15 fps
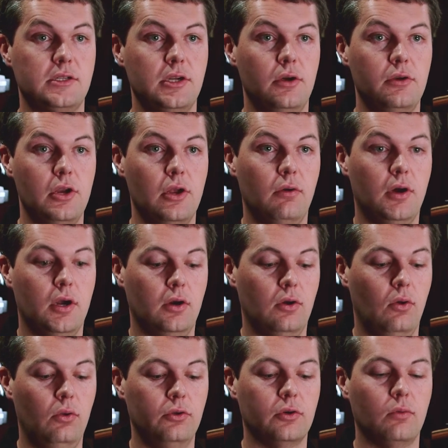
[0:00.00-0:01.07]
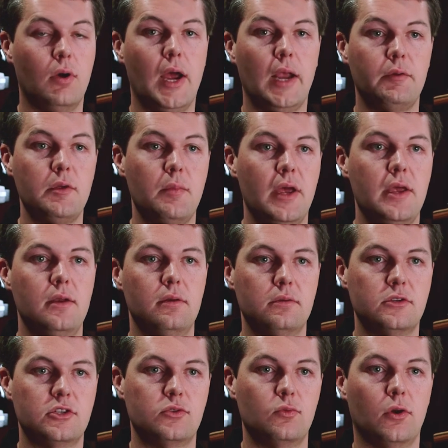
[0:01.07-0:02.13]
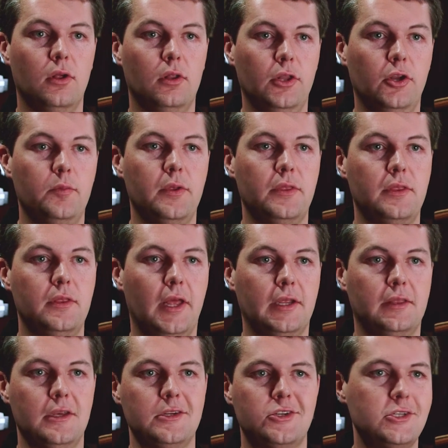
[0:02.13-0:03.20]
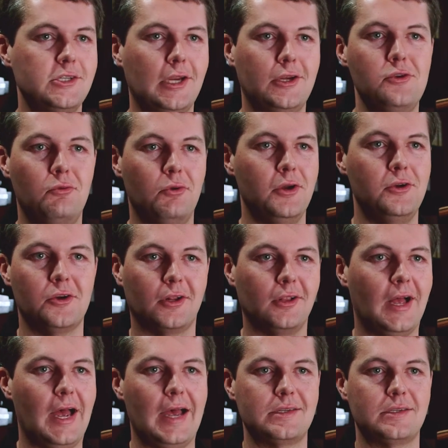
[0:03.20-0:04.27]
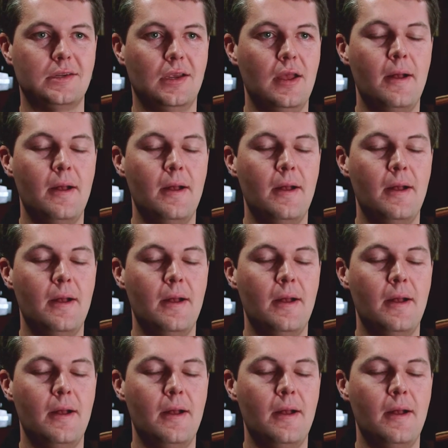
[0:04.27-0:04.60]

So, on an older wine, we might swirl a little bit like this, just like you would in your glass.